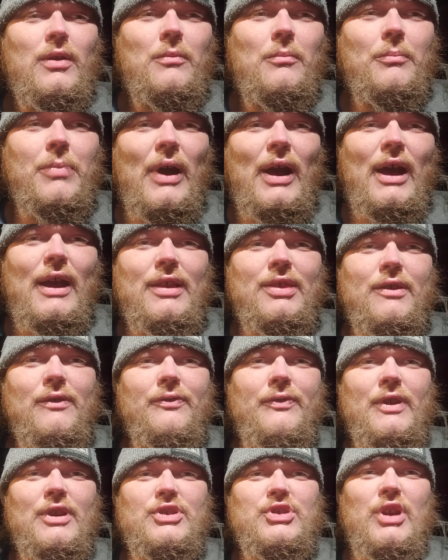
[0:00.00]
by the
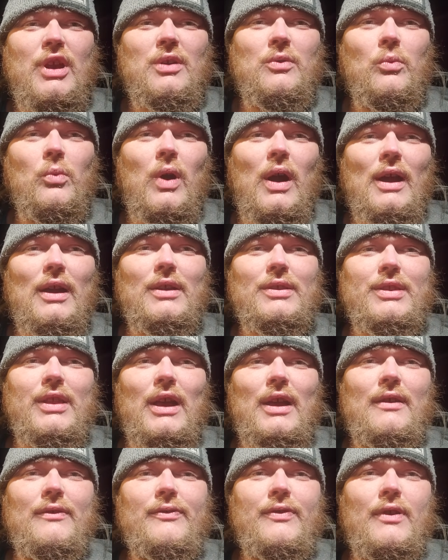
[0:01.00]
Fish and
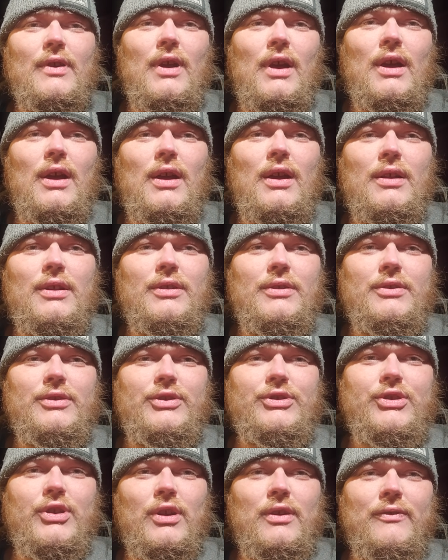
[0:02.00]
Wildlife
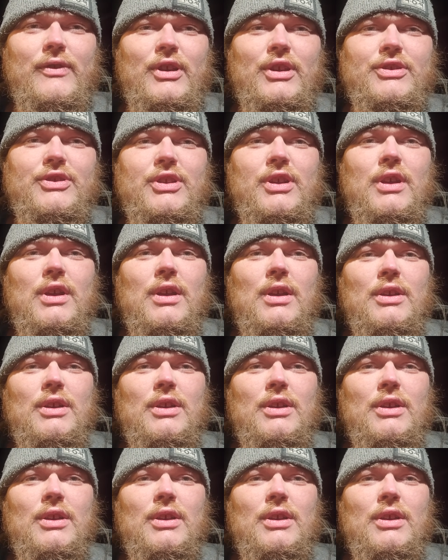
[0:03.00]
Service.